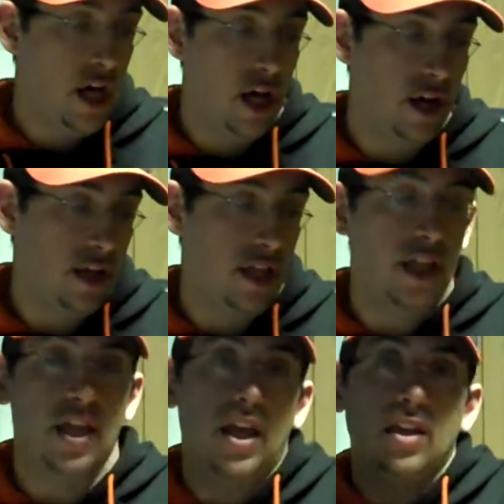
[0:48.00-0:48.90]
Uh,
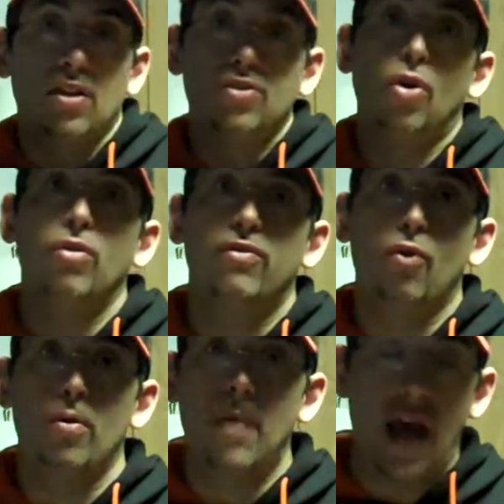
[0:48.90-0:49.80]
it does hold
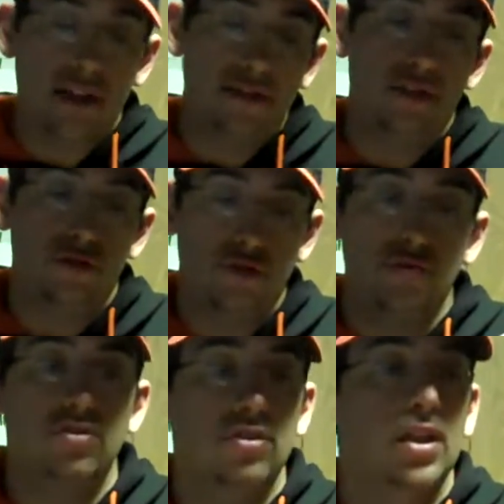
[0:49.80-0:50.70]
four bats. There's
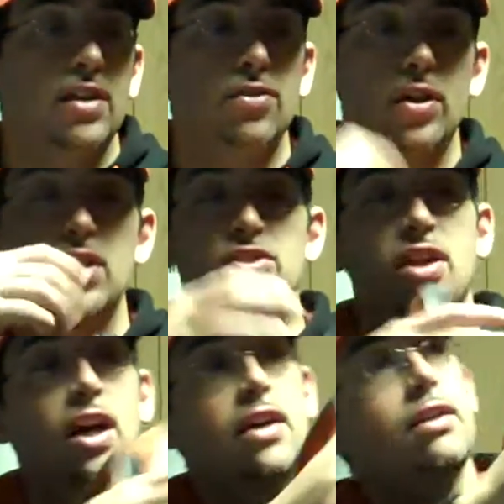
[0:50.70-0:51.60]
two sleeves on each
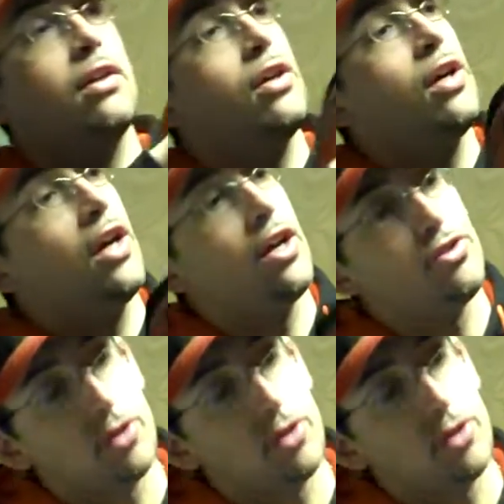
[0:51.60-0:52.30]
side, as